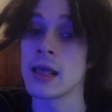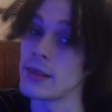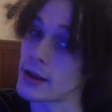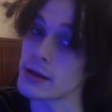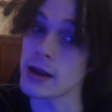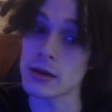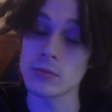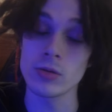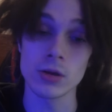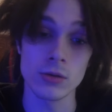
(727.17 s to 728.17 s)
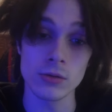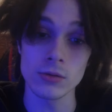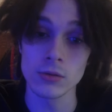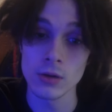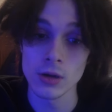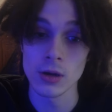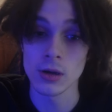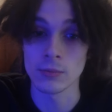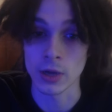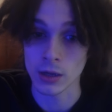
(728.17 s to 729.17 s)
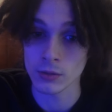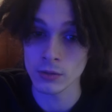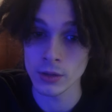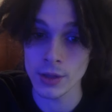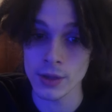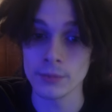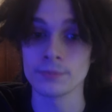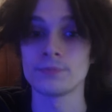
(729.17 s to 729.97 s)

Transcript: That's actually pretty cool. Not gonna lie.